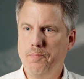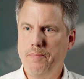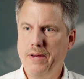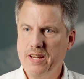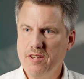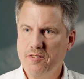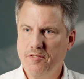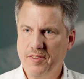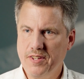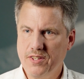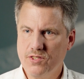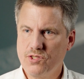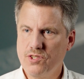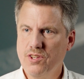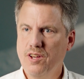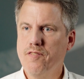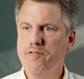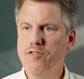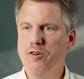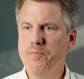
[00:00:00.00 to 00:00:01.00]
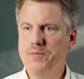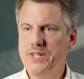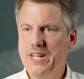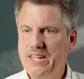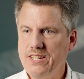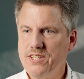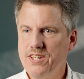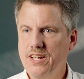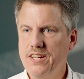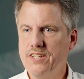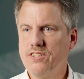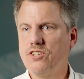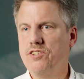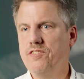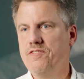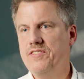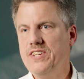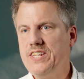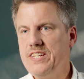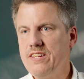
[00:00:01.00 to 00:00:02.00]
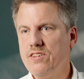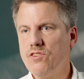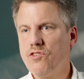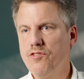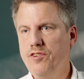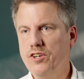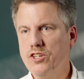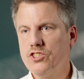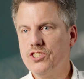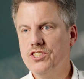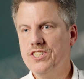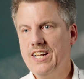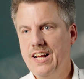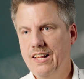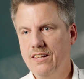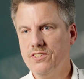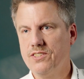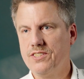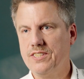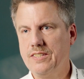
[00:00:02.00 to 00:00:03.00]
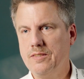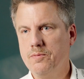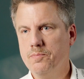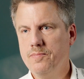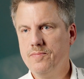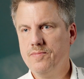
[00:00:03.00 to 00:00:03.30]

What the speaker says: benefits from data and convenience functionality.